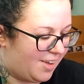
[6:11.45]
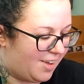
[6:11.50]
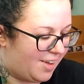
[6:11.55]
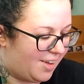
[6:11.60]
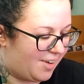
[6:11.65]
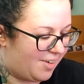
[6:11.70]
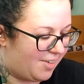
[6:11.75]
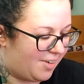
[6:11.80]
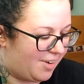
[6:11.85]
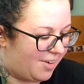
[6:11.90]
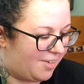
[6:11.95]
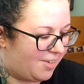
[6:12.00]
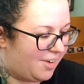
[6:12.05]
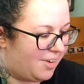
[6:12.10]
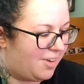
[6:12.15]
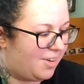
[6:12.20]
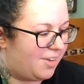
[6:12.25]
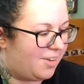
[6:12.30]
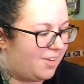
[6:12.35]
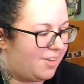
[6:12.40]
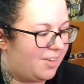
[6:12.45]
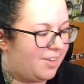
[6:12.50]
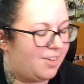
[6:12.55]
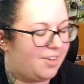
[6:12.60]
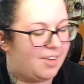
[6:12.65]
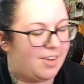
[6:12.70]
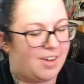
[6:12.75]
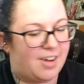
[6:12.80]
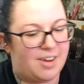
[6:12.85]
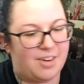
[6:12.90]
I don't know.
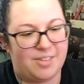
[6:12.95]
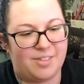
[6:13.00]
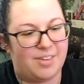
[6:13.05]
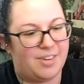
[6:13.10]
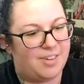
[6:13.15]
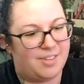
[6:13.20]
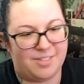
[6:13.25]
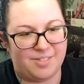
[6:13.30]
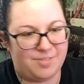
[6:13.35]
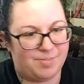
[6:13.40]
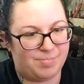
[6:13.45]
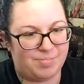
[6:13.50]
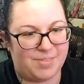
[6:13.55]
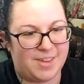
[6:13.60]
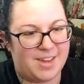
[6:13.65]
I don't know.